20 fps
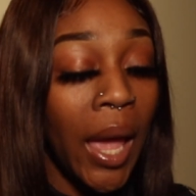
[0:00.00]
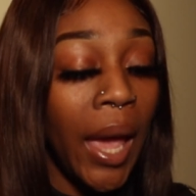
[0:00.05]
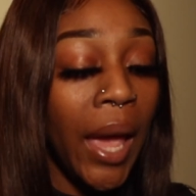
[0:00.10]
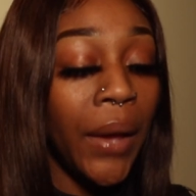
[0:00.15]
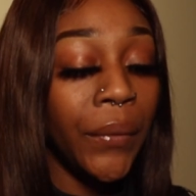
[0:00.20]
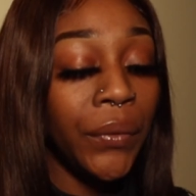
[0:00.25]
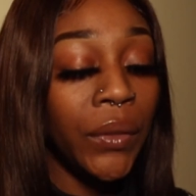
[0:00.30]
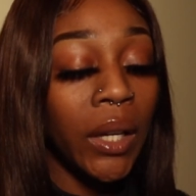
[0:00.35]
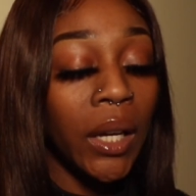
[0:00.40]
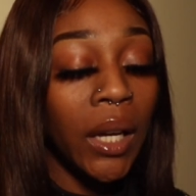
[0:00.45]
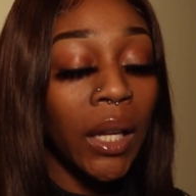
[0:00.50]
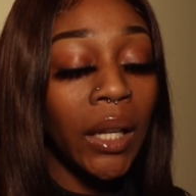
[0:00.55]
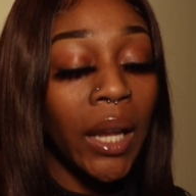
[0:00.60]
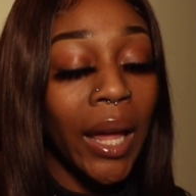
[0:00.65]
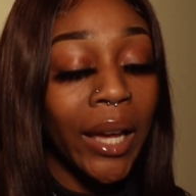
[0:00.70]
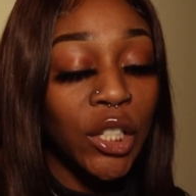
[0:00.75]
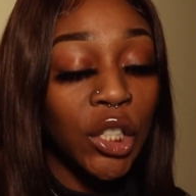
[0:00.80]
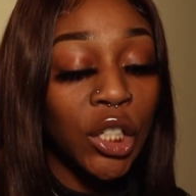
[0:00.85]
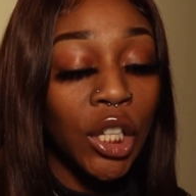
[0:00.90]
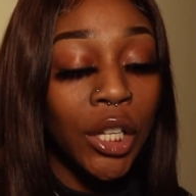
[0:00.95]
If the
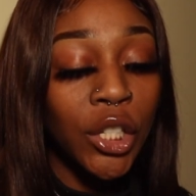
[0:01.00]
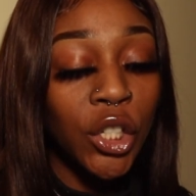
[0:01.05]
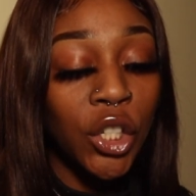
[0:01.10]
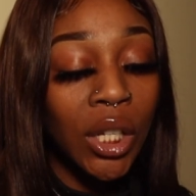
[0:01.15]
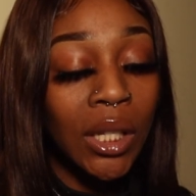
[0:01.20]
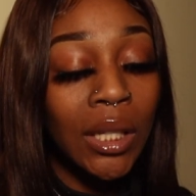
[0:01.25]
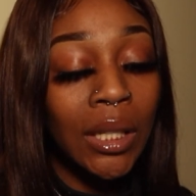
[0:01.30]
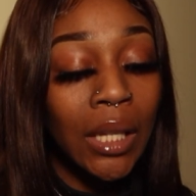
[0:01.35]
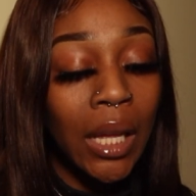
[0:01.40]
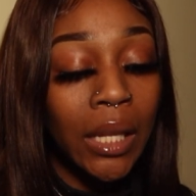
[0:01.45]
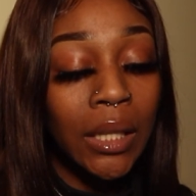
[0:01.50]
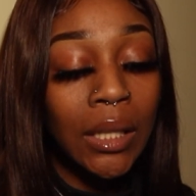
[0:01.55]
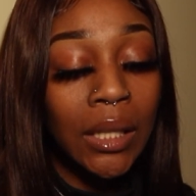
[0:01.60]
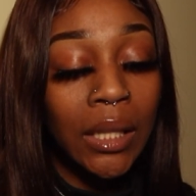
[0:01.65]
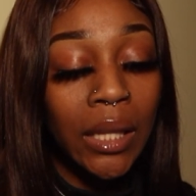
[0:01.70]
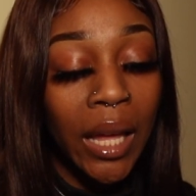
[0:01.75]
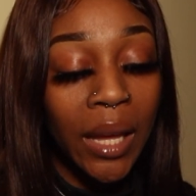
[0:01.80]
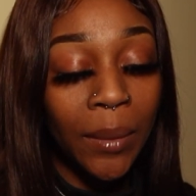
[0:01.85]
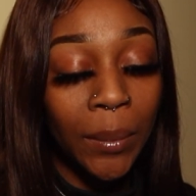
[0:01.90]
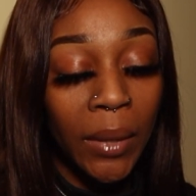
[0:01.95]
collection just sends
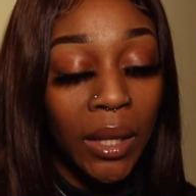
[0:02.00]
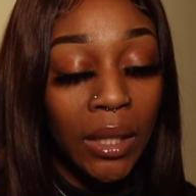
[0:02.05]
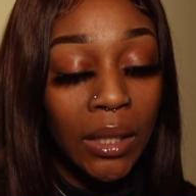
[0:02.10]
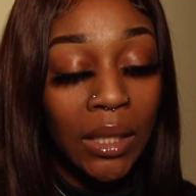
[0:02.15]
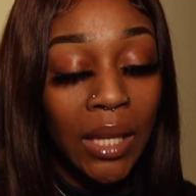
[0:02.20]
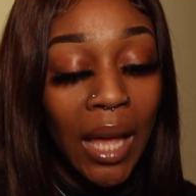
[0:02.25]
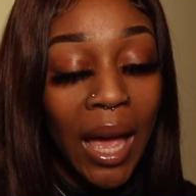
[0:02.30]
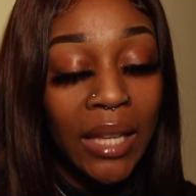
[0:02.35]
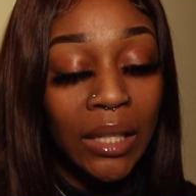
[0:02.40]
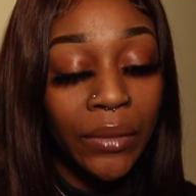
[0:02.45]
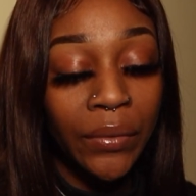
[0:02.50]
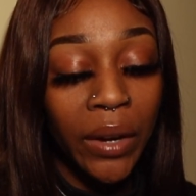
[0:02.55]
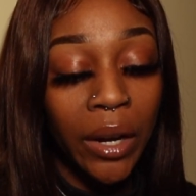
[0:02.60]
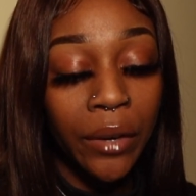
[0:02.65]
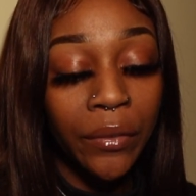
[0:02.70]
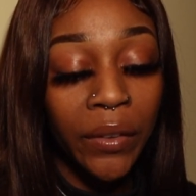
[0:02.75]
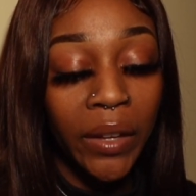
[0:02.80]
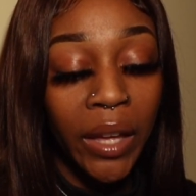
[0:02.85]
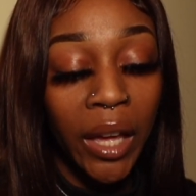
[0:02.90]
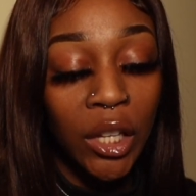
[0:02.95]
statements as
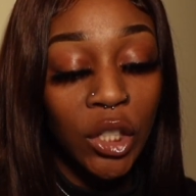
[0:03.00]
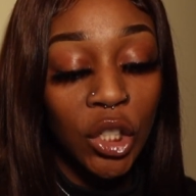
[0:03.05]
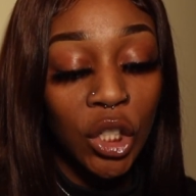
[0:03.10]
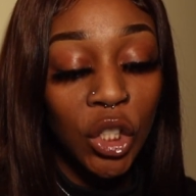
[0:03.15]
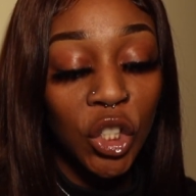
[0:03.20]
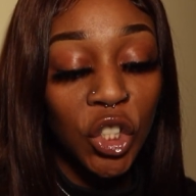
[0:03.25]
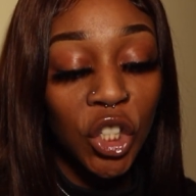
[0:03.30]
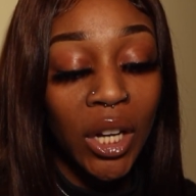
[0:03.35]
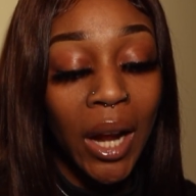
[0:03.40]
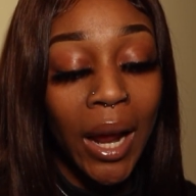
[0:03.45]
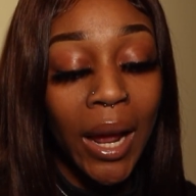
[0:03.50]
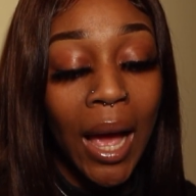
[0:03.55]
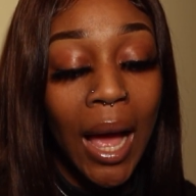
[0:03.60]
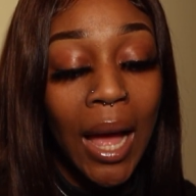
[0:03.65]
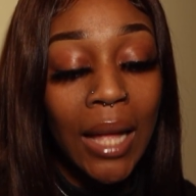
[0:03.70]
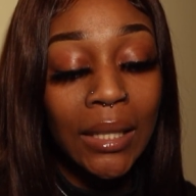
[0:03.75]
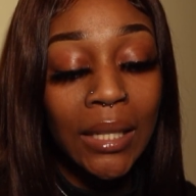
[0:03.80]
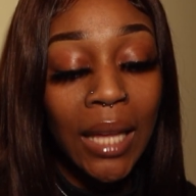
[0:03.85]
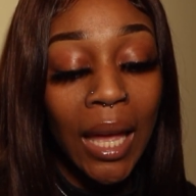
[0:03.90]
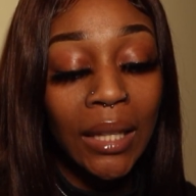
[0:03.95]
verification, should I
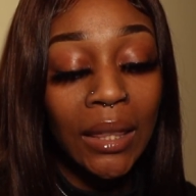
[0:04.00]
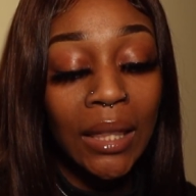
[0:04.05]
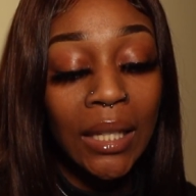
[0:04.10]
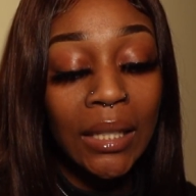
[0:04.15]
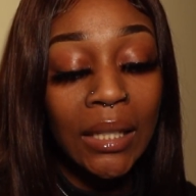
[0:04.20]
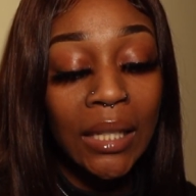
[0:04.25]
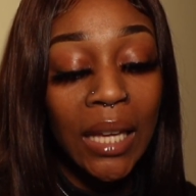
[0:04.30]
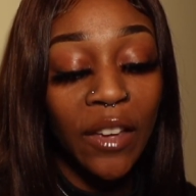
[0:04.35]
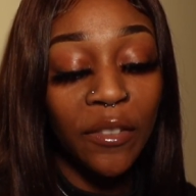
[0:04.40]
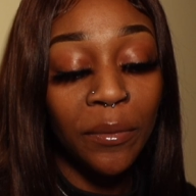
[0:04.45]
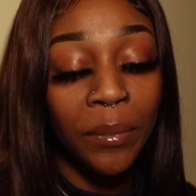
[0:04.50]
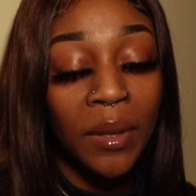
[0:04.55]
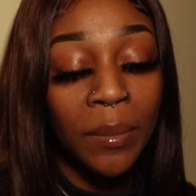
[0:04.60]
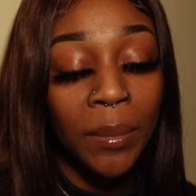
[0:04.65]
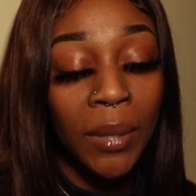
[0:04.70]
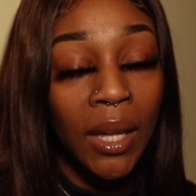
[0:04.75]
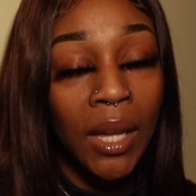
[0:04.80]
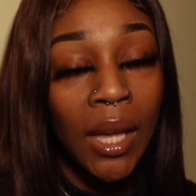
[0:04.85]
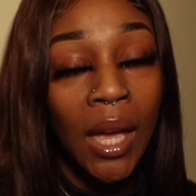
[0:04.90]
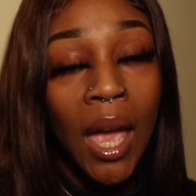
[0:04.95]
contact the
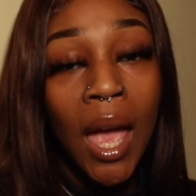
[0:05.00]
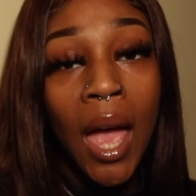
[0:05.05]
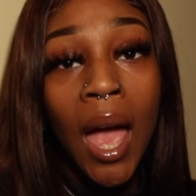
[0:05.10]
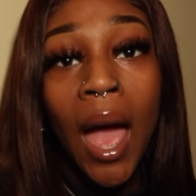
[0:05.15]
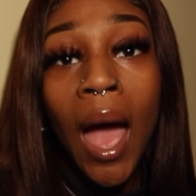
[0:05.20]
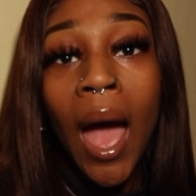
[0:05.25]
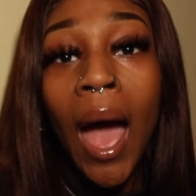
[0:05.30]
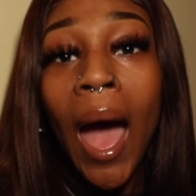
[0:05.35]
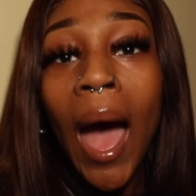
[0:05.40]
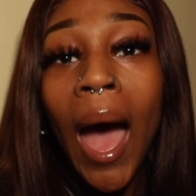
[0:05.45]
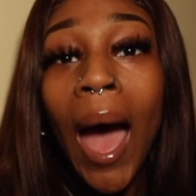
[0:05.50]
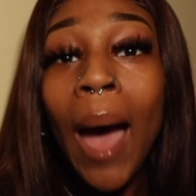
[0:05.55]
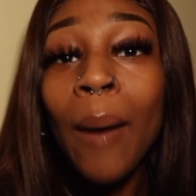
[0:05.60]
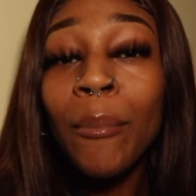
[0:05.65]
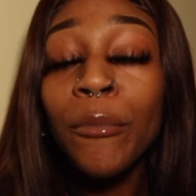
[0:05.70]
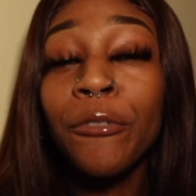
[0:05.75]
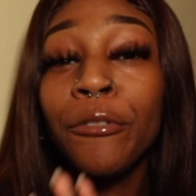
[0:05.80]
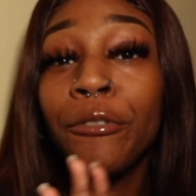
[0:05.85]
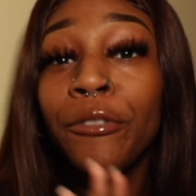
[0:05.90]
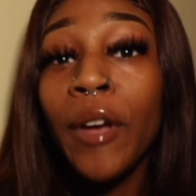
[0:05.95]
CFPB?
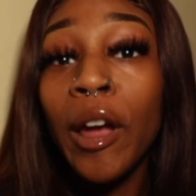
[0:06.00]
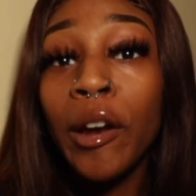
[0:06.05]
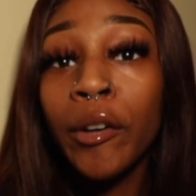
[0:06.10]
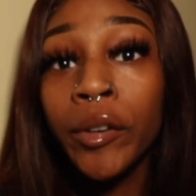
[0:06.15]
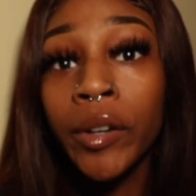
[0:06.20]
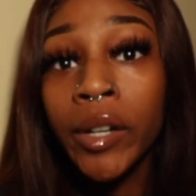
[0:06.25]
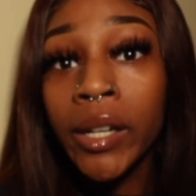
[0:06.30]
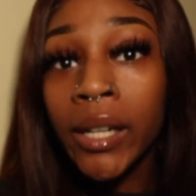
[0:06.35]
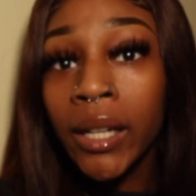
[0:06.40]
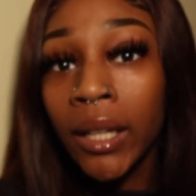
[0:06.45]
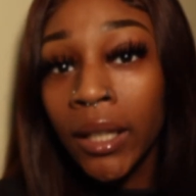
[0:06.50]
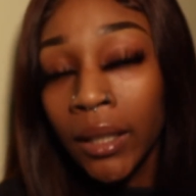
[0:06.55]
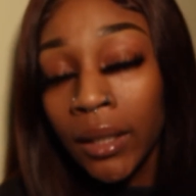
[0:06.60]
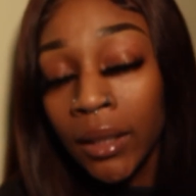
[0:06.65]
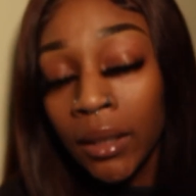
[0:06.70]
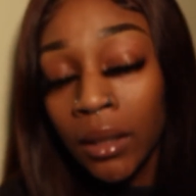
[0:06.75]
I'm very